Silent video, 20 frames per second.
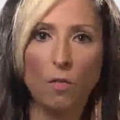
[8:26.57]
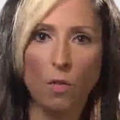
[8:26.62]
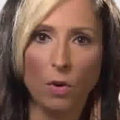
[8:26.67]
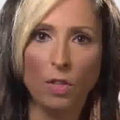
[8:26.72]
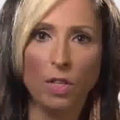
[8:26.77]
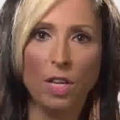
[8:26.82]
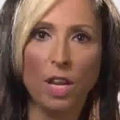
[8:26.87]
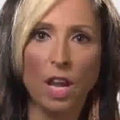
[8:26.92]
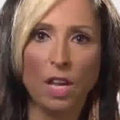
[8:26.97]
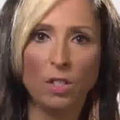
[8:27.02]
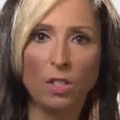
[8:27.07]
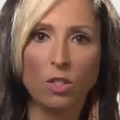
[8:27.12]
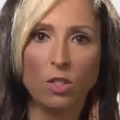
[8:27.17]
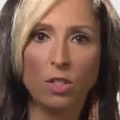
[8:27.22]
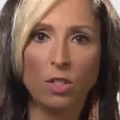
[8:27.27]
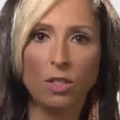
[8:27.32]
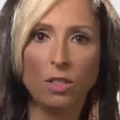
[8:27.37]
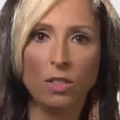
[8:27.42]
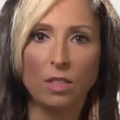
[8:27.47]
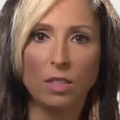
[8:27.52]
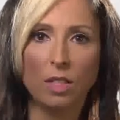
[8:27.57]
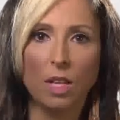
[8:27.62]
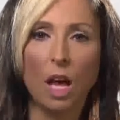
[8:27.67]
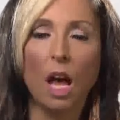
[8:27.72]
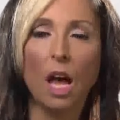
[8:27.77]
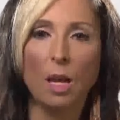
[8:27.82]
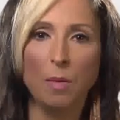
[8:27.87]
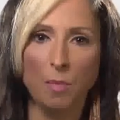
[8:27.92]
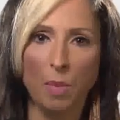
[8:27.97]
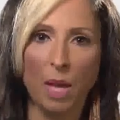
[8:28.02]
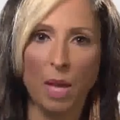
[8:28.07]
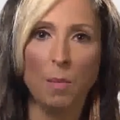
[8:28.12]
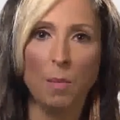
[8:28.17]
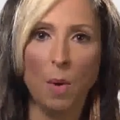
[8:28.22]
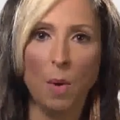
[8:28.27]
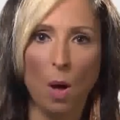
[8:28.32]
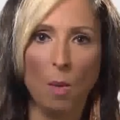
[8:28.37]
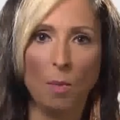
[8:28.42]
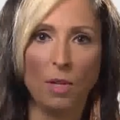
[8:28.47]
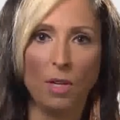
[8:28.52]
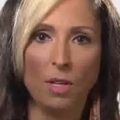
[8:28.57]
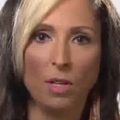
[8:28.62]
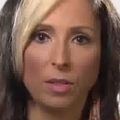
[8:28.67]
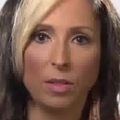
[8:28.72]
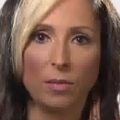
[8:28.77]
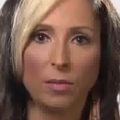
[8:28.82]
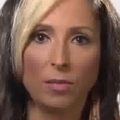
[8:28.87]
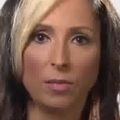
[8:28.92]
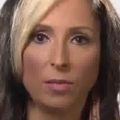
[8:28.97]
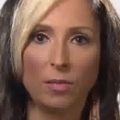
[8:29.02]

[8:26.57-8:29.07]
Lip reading: For The National, I'm Pam Palmater.